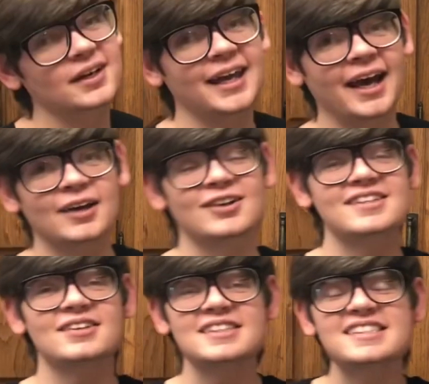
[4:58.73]
add our
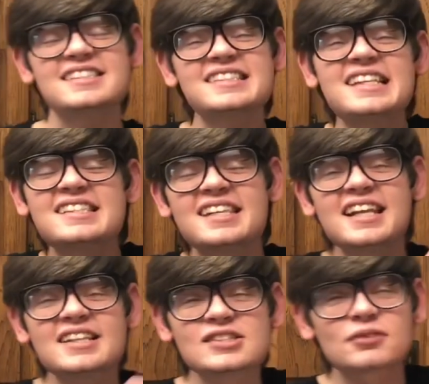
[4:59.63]

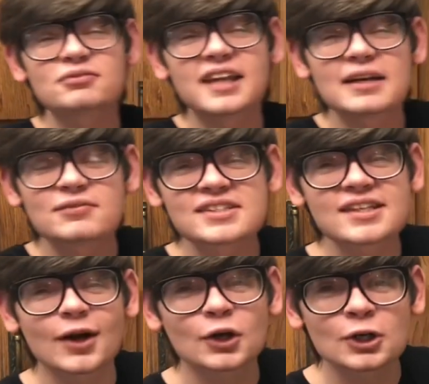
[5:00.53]
seasonings, our flavors, our
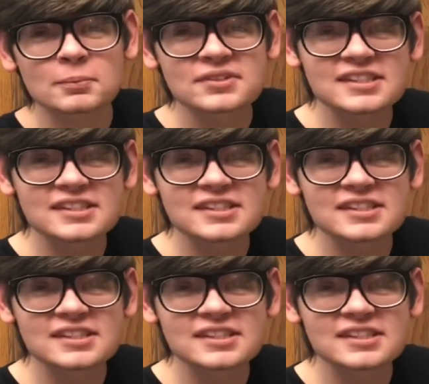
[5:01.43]
herbs and